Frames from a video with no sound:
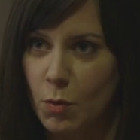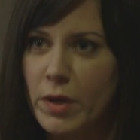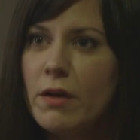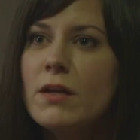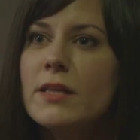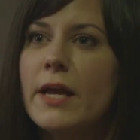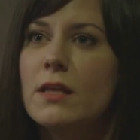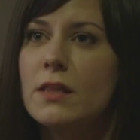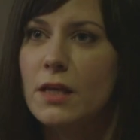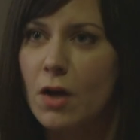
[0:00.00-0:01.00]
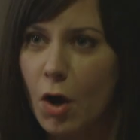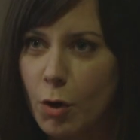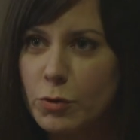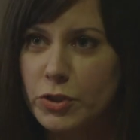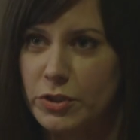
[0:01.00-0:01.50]
We are like the
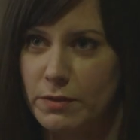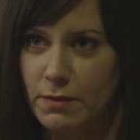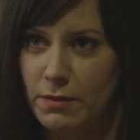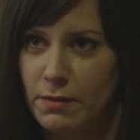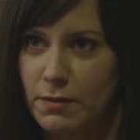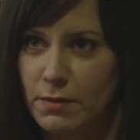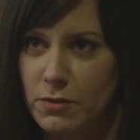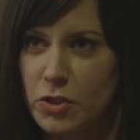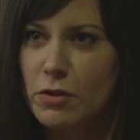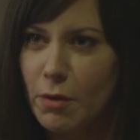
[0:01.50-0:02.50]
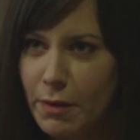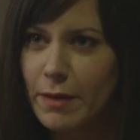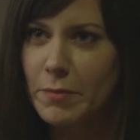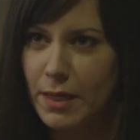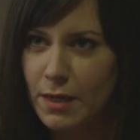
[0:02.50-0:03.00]
ocean. Do you know what
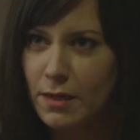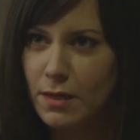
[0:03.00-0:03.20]
I mean?